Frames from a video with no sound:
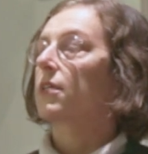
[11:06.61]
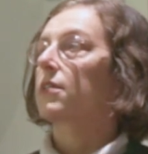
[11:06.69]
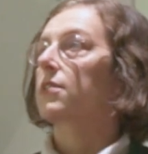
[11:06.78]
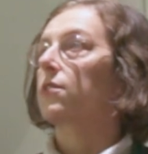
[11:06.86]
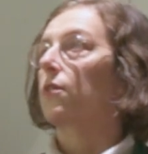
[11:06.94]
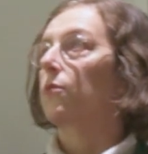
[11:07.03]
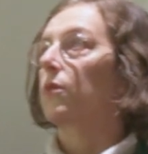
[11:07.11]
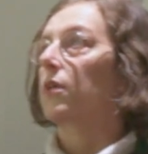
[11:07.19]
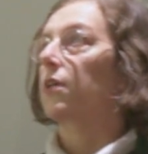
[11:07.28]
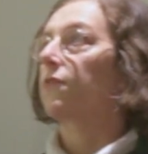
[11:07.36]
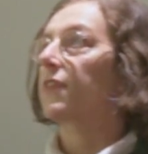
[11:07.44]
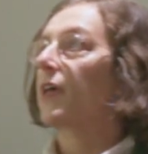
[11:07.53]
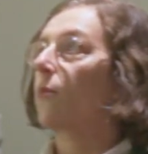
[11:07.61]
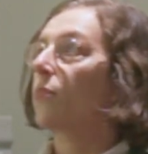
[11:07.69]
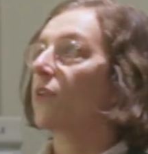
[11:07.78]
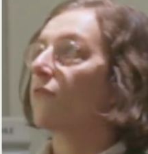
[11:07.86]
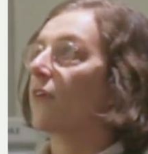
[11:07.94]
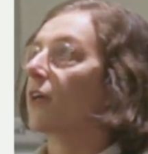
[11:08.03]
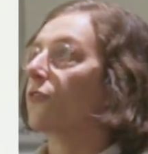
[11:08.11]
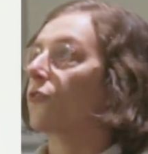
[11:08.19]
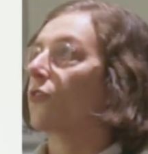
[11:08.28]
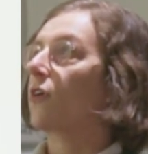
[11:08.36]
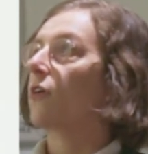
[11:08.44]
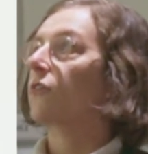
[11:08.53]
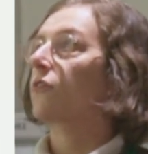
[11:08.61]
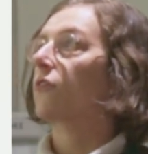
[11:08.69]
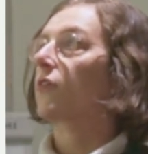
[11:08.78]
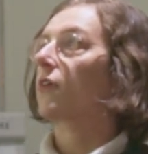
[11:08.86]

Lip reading: So if it amplified or not,